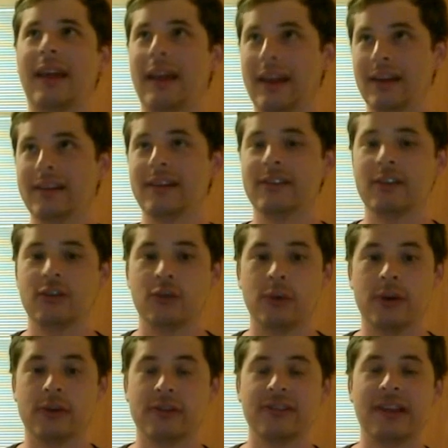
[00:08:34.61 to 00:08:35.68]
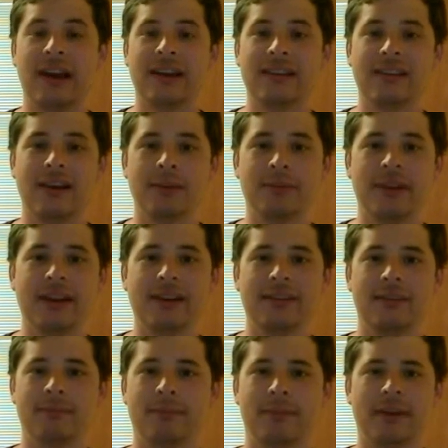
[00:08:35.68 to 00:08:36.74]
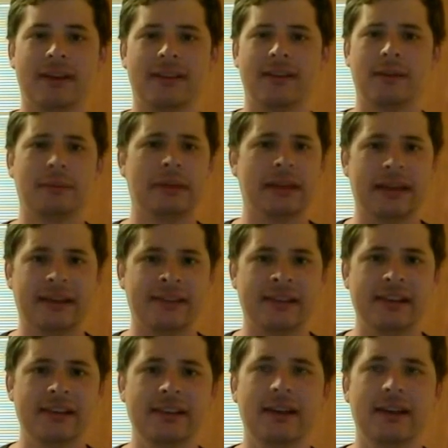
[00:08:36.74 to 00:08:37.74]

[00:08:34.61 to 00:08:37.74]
and as a Twitter status update because I'm lazy.